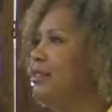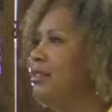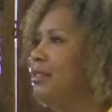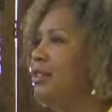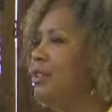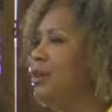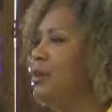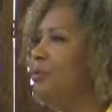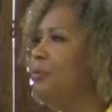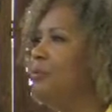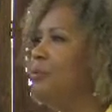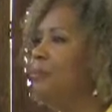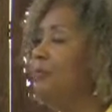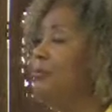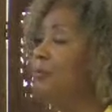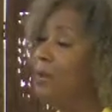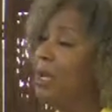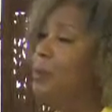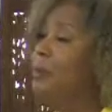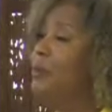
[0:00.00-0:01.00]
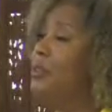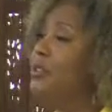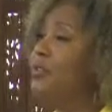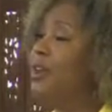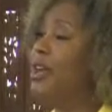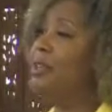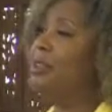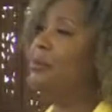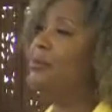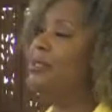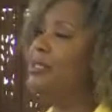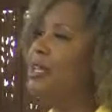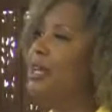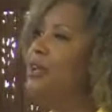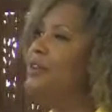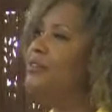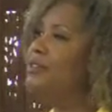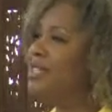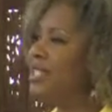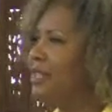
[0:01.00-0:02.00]
you know, couples find
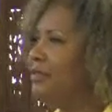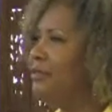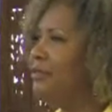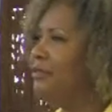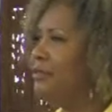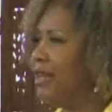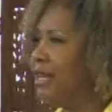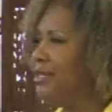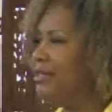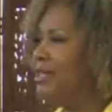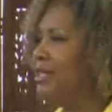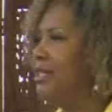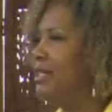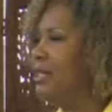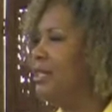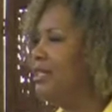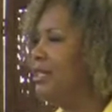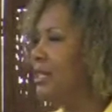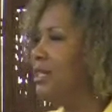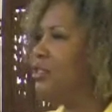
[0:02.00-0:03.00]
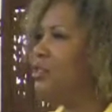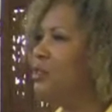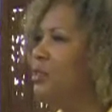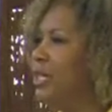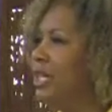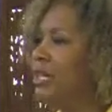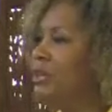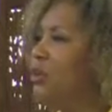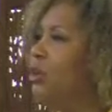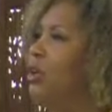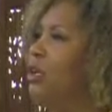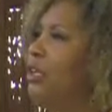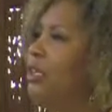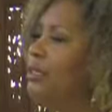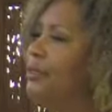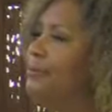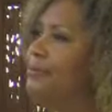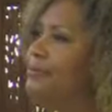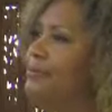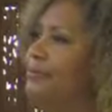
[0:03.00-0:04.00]
themselves even facing adultery at all?